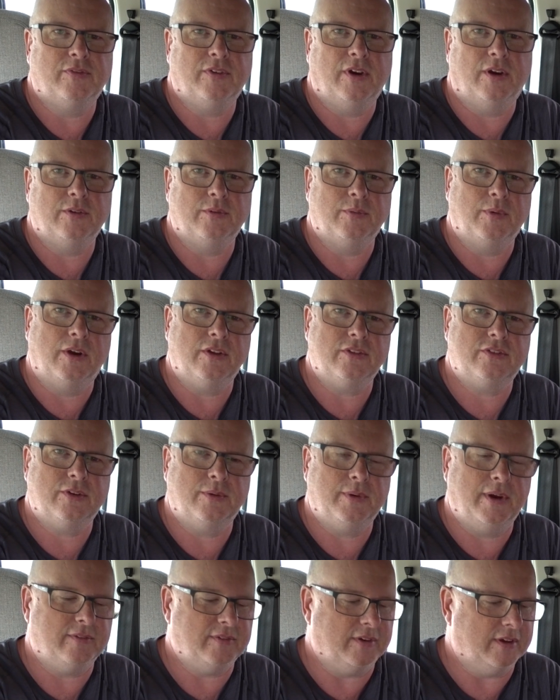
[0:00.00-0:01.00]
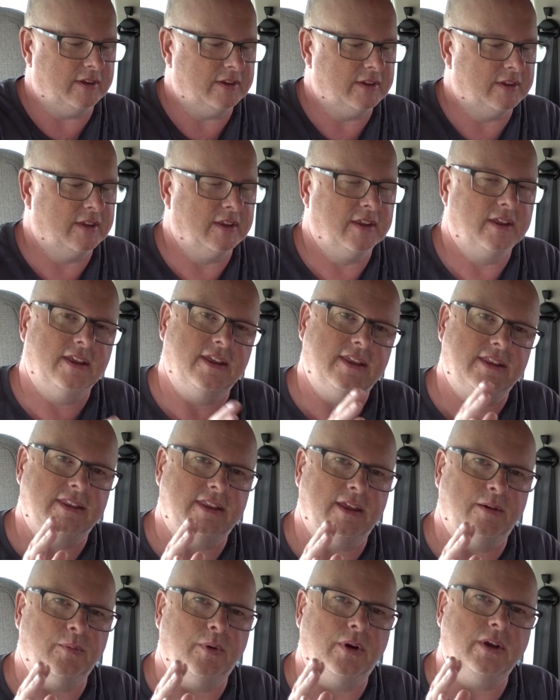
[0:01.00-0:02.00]
phone whatsoever,
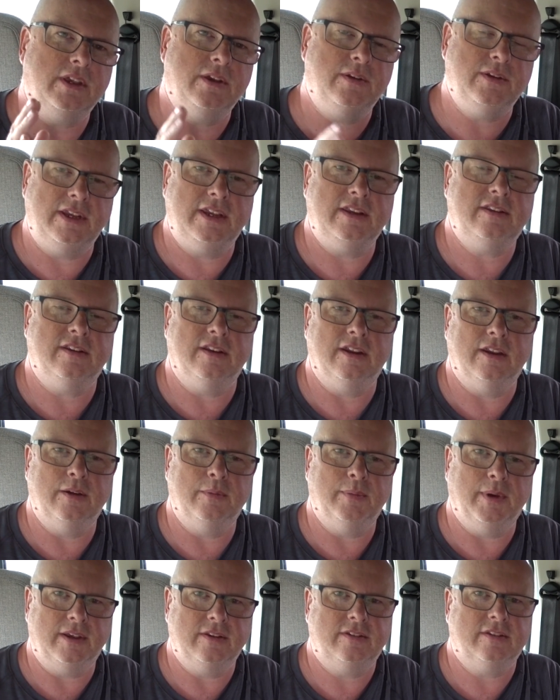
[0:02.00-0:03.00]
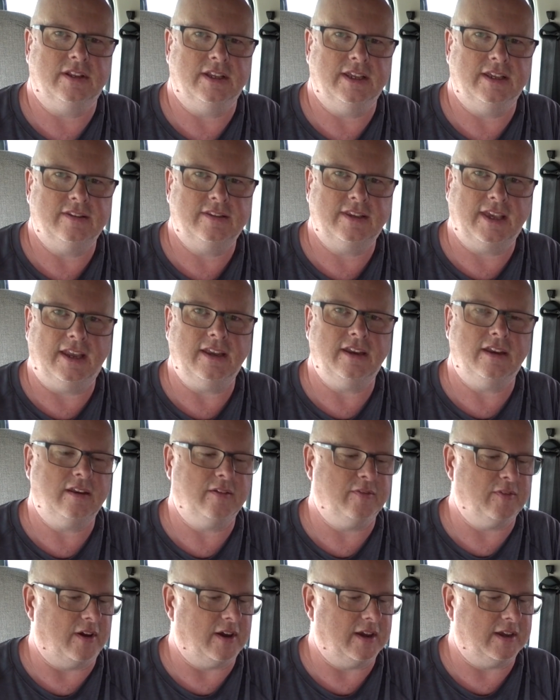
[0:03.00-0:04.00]
then what you need to do basically is get a
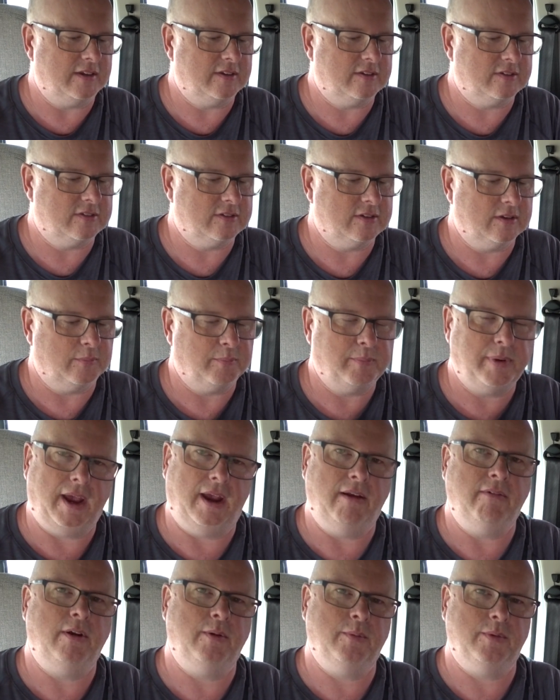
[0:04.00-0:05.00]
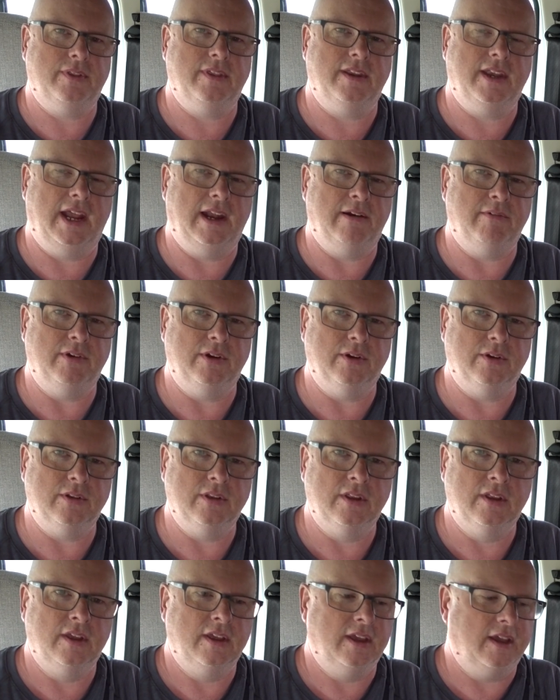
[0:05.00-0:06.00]
device, pair it with an
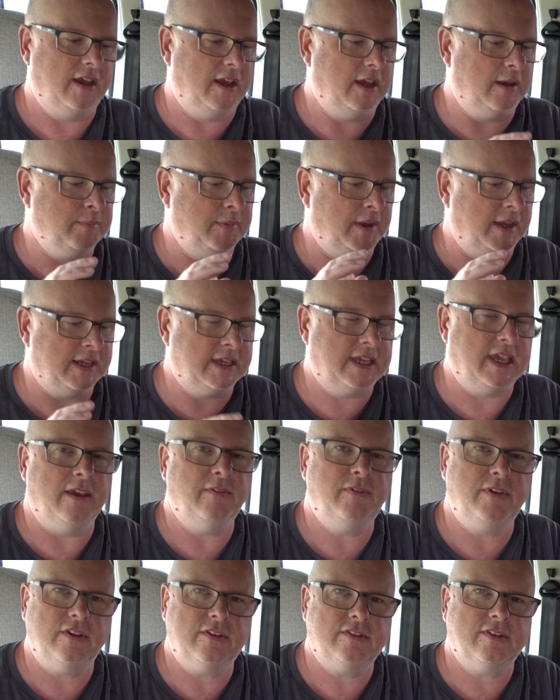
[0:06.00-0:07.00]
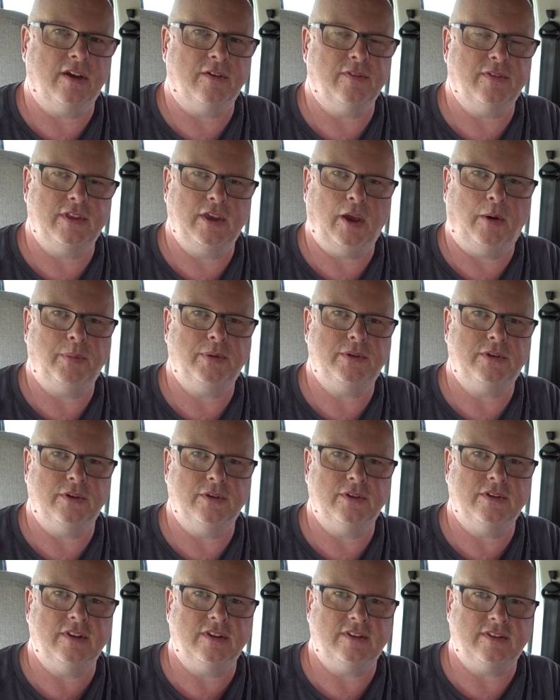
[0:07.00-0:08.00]
aerial, and give yourself the
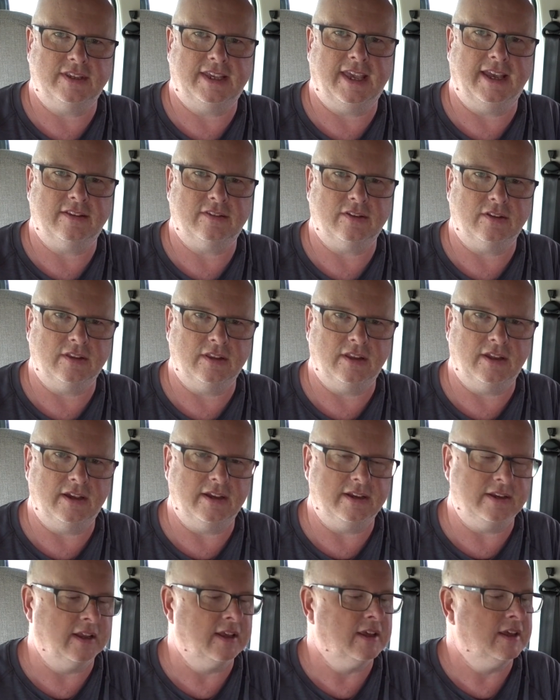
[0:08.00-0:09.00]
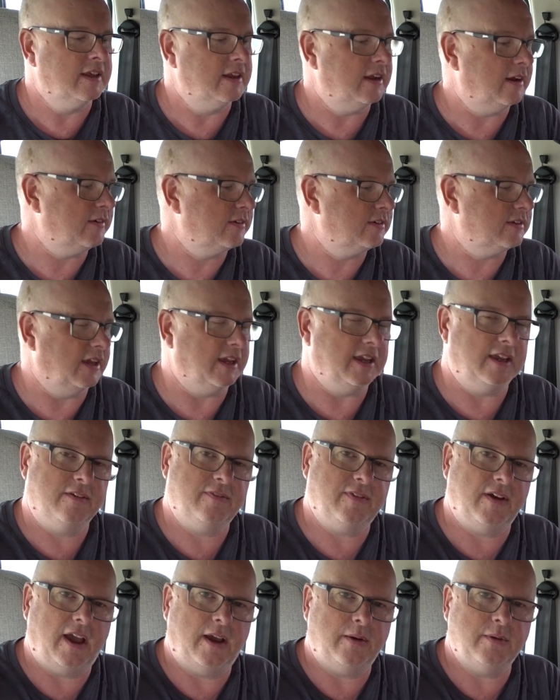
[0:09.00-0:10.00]
opportunity to get online. Now, like I say,
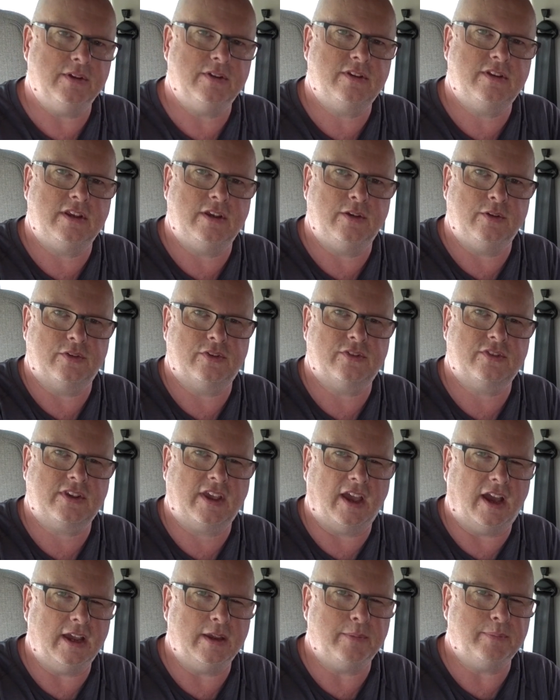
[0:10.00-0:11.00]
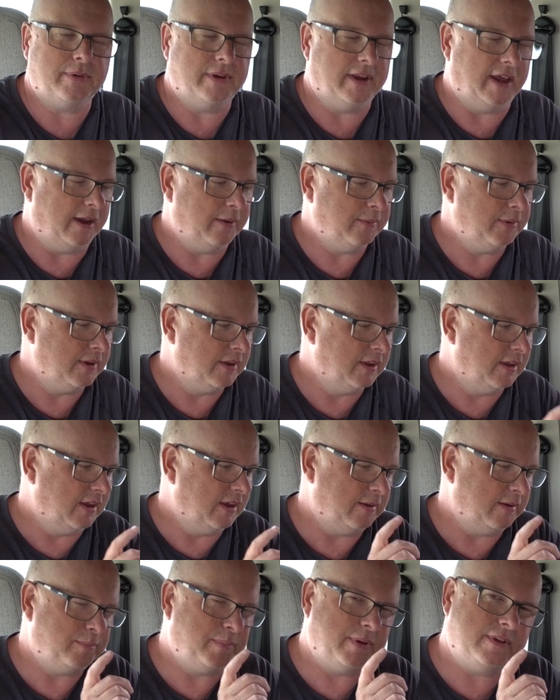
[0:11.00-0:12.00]
if I was to use Skype now,
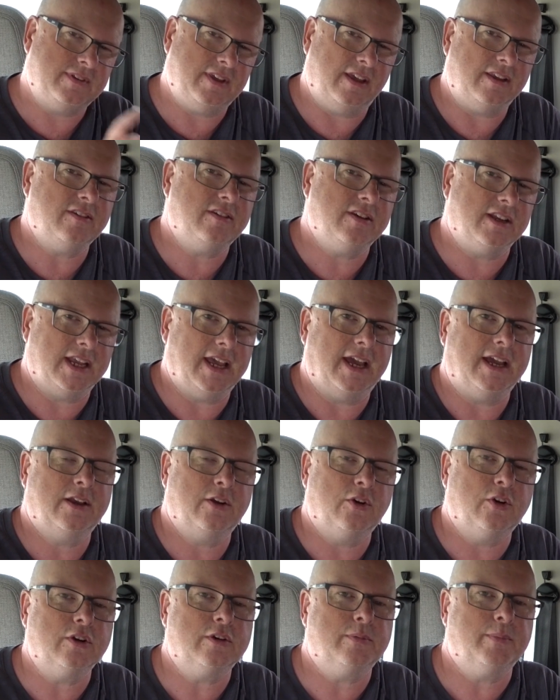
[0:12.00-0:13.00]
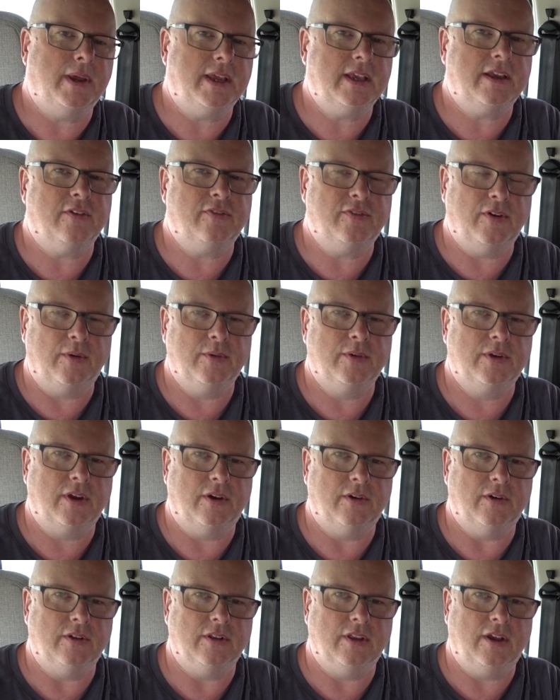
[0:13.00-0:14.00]
potentially I could make a phone
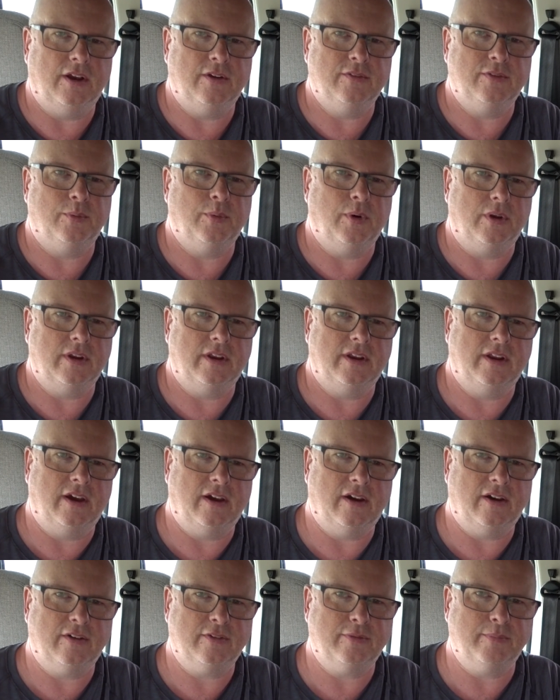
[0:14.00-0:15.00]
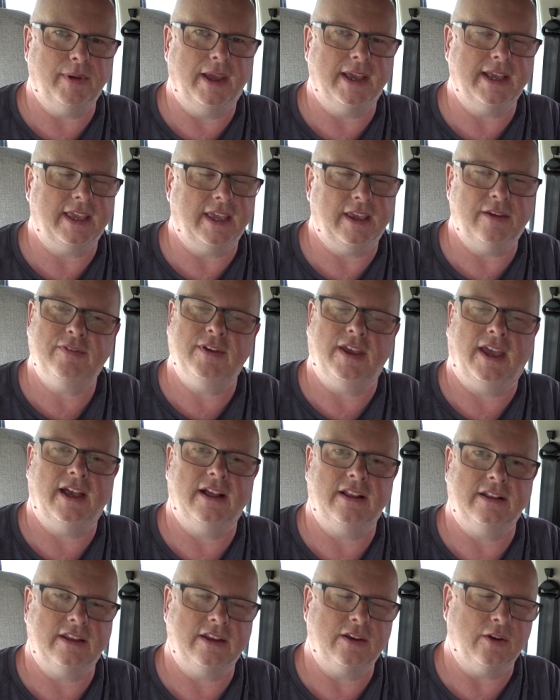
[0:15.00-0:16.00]
call over 1.5 meg if it
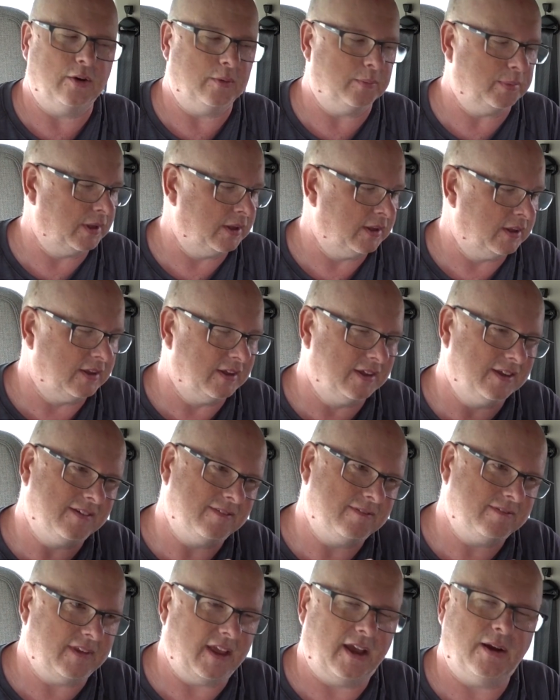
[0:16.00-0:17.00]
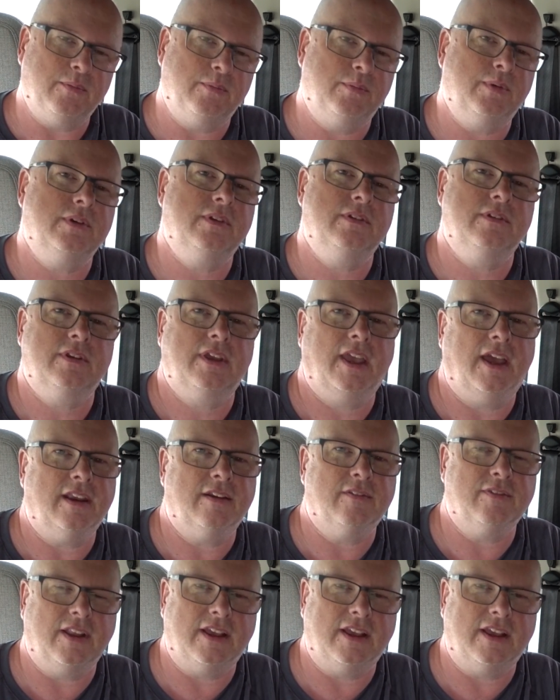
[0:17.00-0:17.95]
held it up. I wouldn't kind of